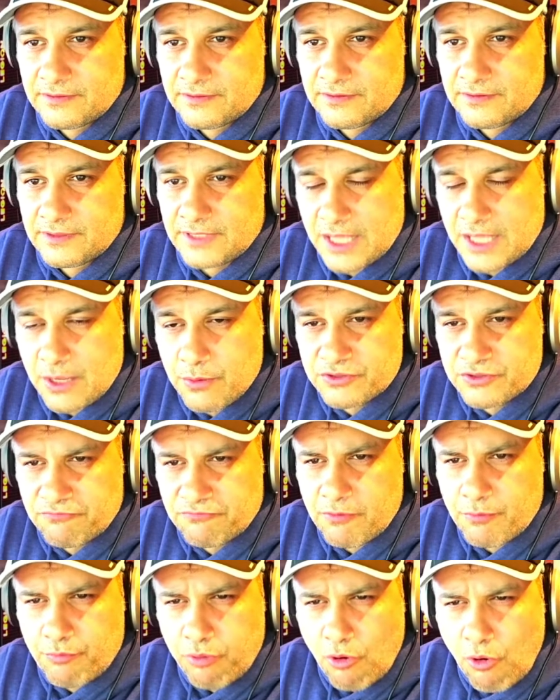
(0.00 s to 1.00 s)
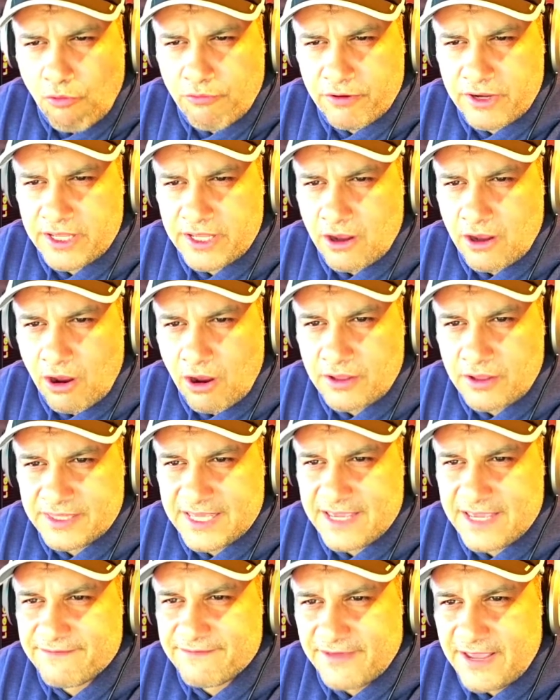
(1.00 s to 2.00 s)
He was reporting on
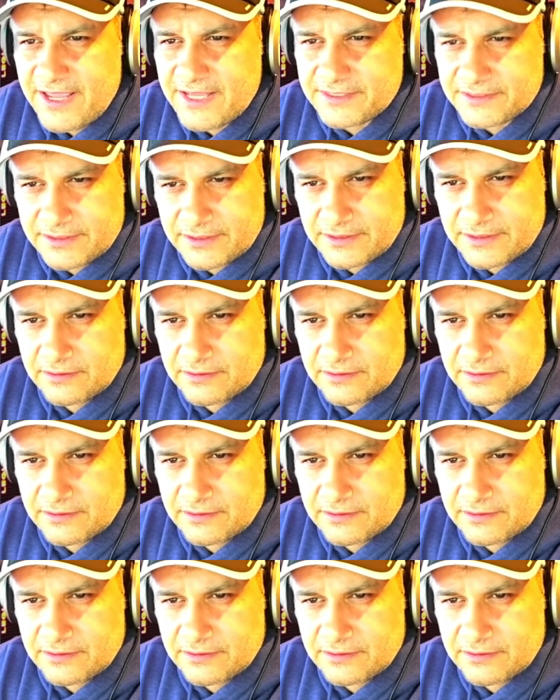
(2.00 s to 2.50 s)
the event.